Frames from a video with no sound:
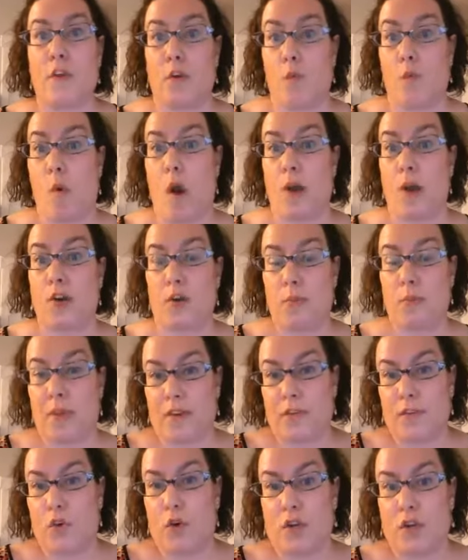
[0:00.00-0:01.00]
our water,
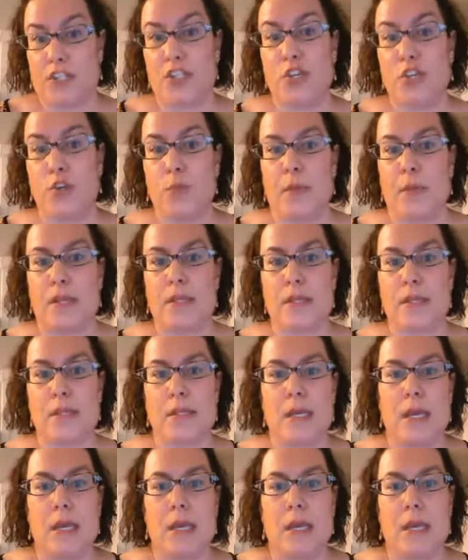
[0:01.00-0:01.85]
but, of course, humans.